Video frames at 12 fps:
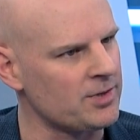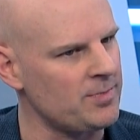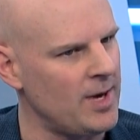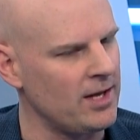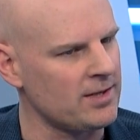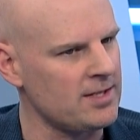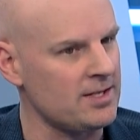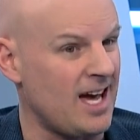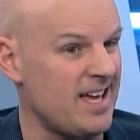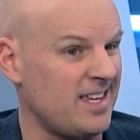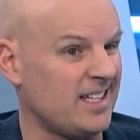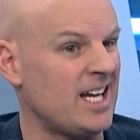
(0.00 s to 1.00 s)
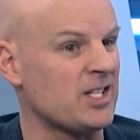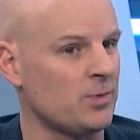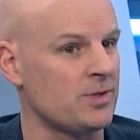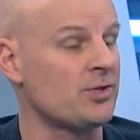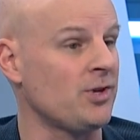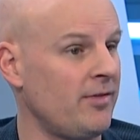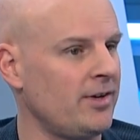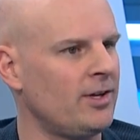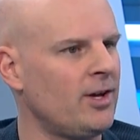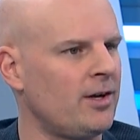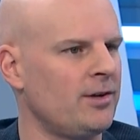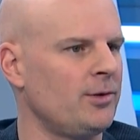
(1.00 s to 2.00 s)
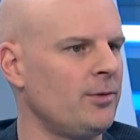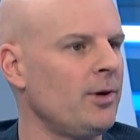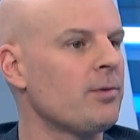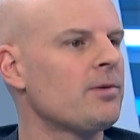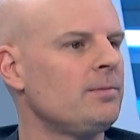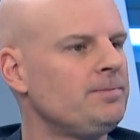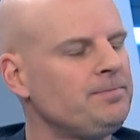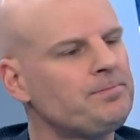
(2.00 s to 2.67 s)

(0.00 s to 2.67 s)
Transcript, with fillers: interest balances. I think that's what's driving a lot of the growth.